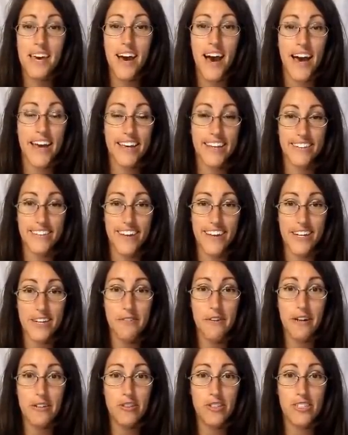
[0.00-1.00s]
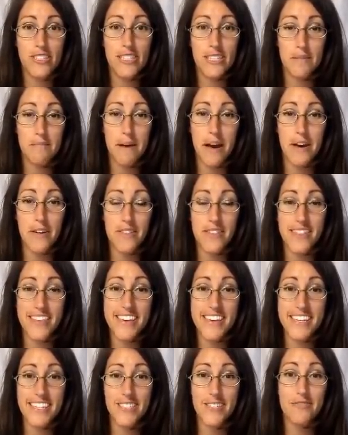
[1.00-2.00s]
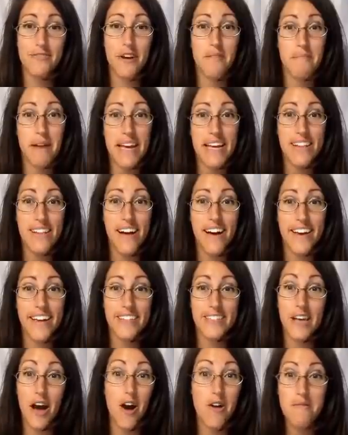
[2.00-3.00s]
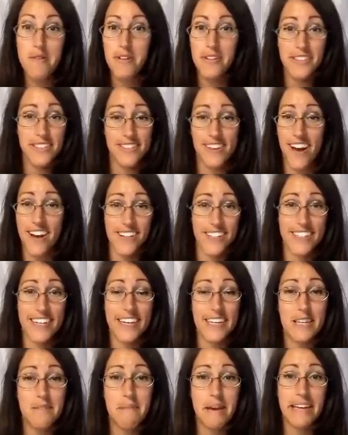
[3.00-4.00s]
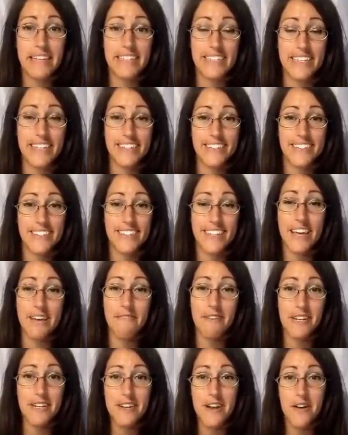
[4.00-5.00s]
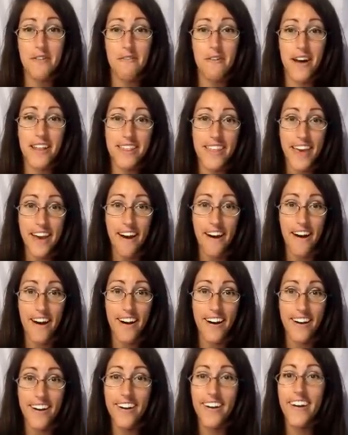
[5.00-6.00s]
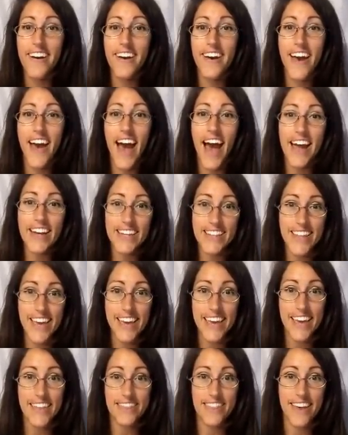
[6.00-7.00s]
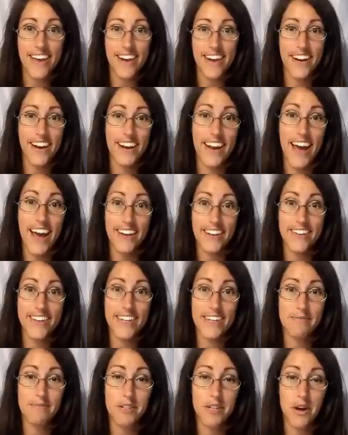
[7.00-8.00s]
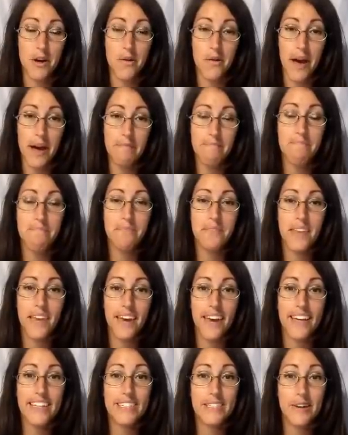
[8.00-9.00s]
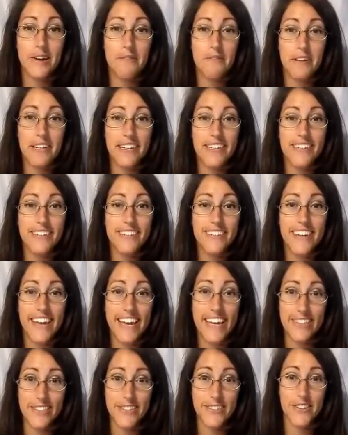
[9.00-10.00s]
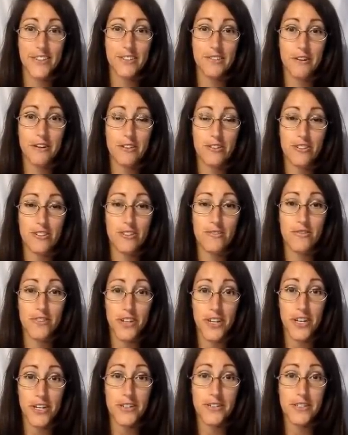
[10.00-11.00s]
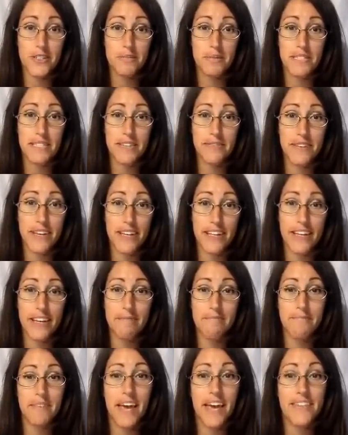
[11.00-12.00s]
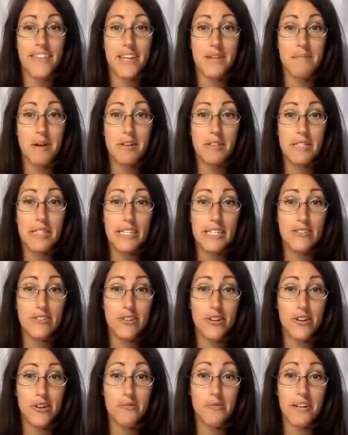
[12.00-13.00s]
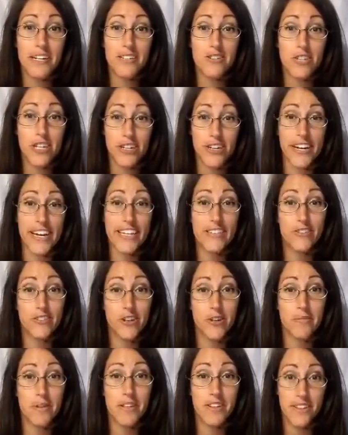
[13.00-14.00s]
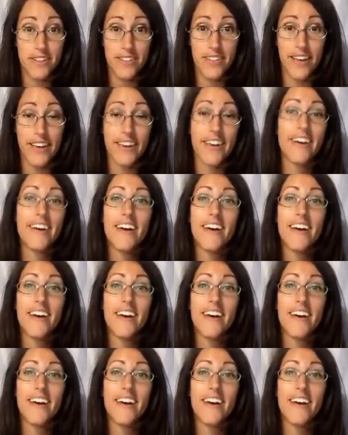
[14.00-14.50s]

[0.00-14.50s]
I get a lot of questions about these from my clients almost on a daily basis. They want to know what they are, how did they get there, and how do you get them to go away? And so I want to answer those questions for you specifically. And then I'm also going to show you what a cherry angioma looks like.